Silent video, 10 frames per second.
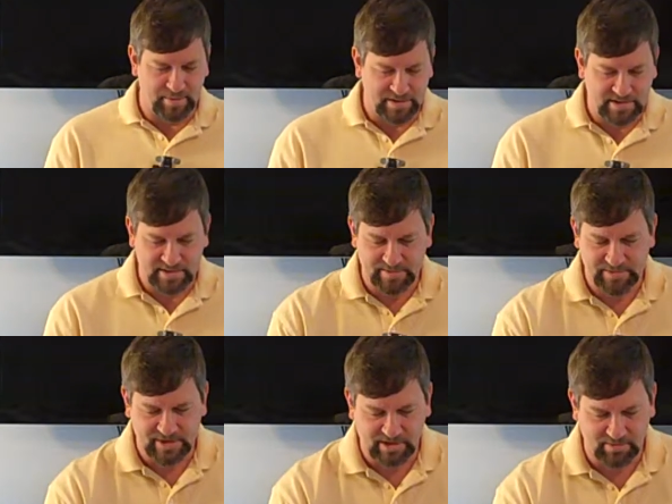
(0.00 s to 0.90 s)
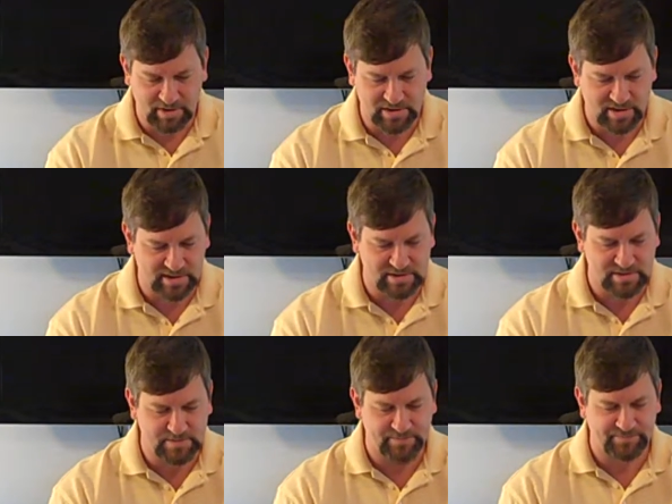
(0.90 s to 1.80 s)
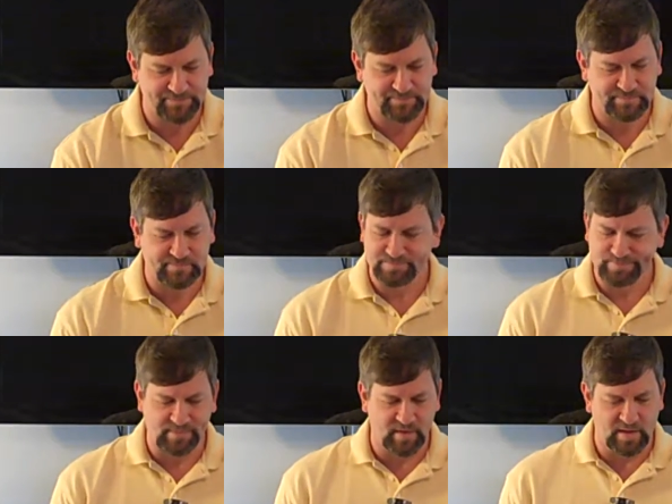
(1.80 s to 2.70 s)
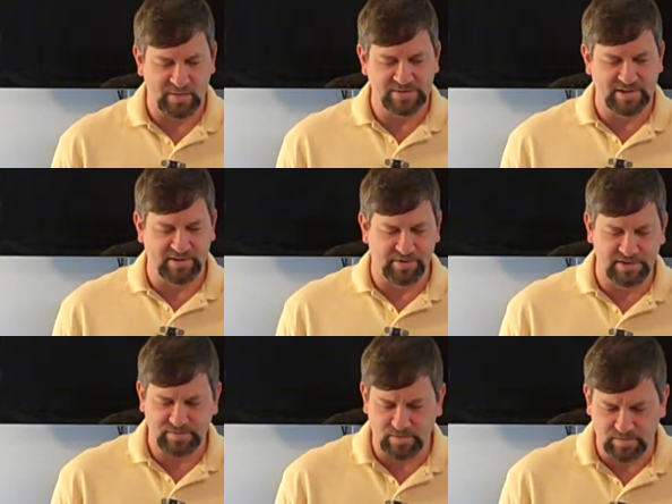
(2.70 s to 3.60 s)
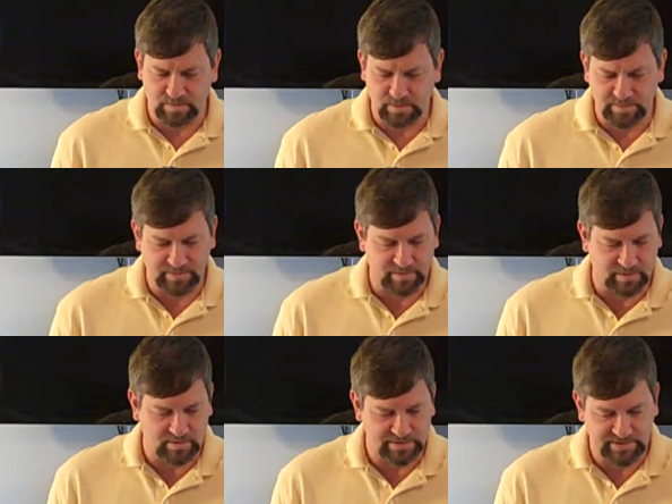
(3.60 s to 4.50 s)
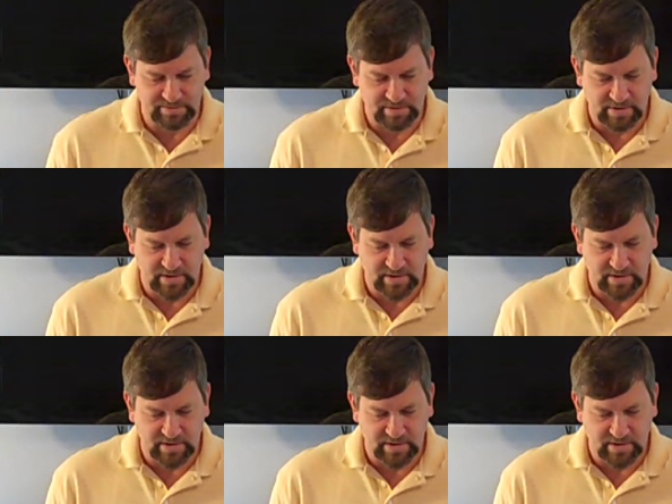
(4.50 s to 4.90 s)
But um, 2 Corinthians, that was 2 Corinthians 4 4, but we're going to